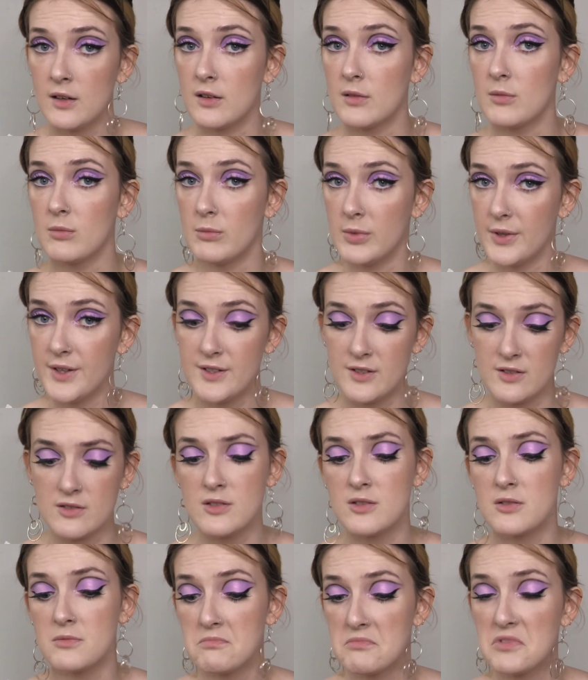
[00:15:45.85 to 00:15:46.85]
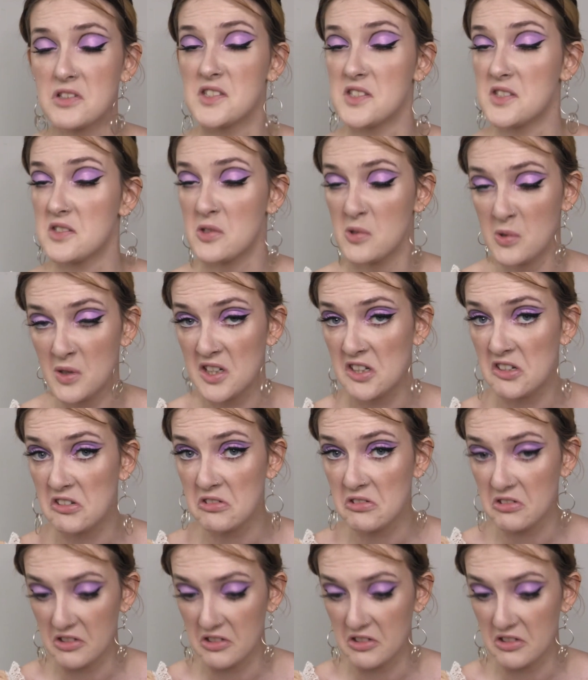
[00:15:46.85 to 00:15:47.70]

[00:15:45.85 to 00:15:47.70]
please do, because it's quite good.